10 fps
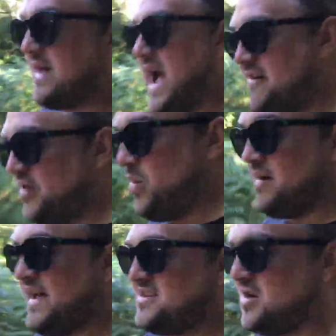Everyone
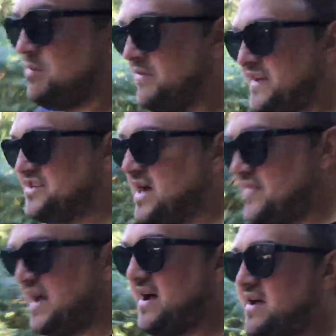gets on with each
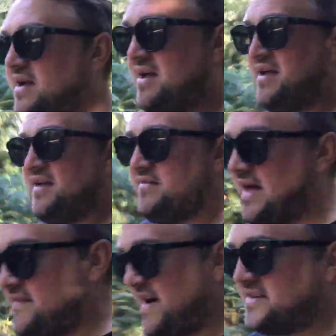other, they're
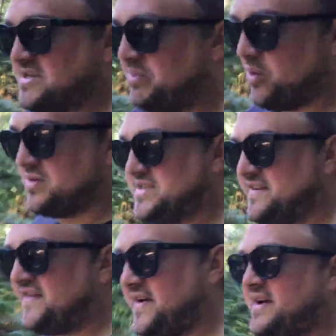very
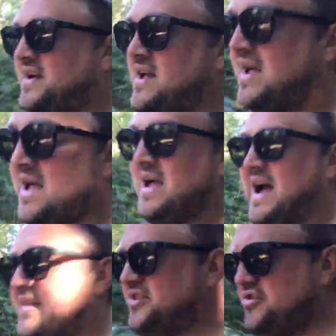supportive,
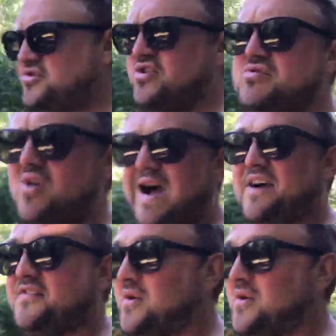and you do not have to